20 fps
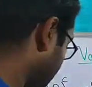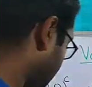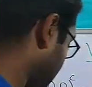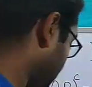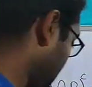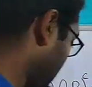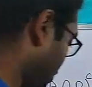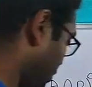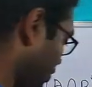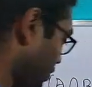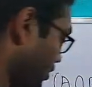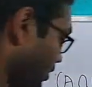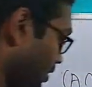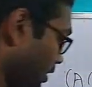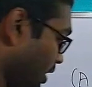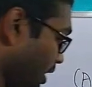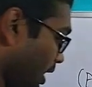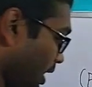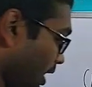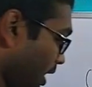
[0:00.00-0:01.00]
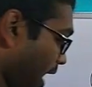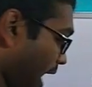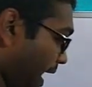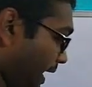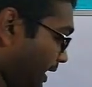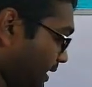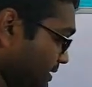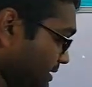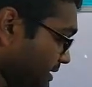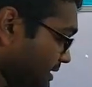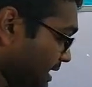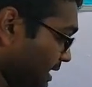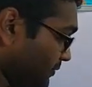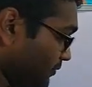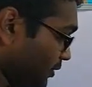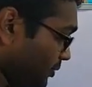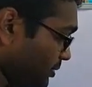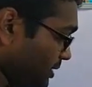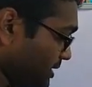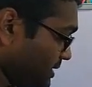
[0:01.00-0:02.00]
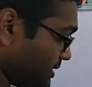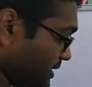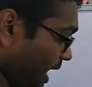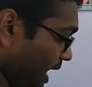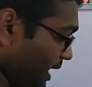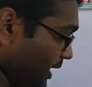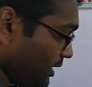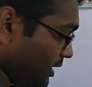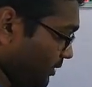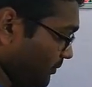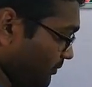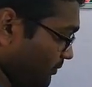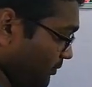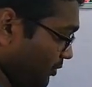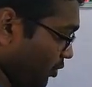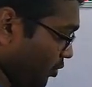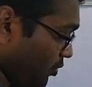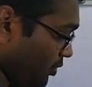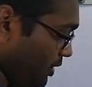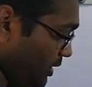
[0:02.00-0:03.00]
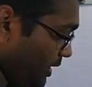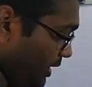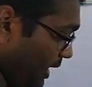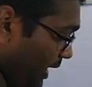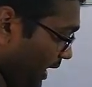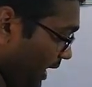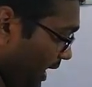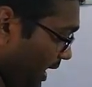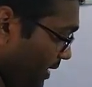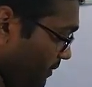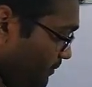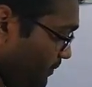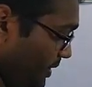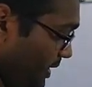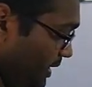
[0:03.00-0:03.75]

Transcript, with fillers: So I can see from this diagram only A